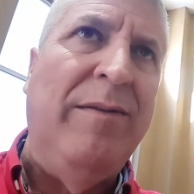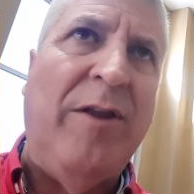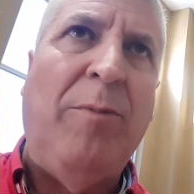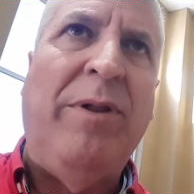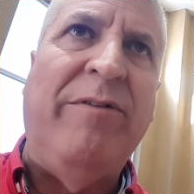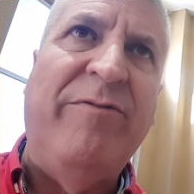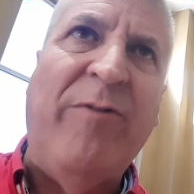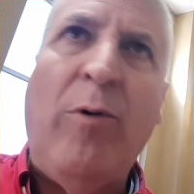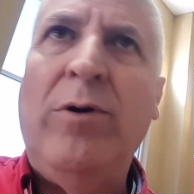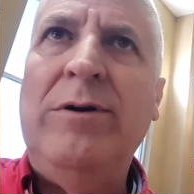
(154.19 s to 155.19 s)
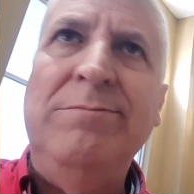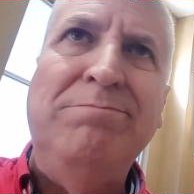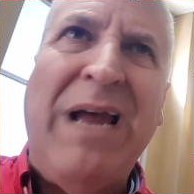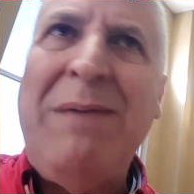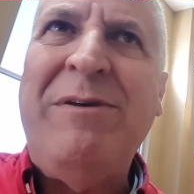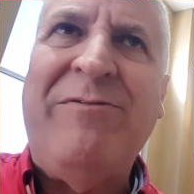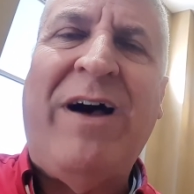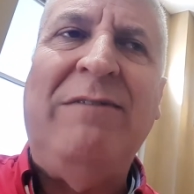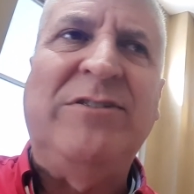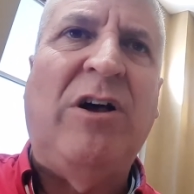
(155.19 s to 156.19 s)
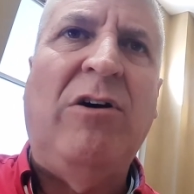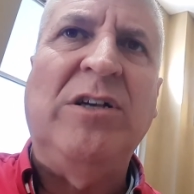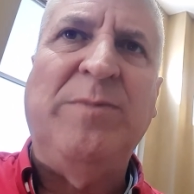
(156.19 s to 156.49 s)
they'll play four, maybe five songs,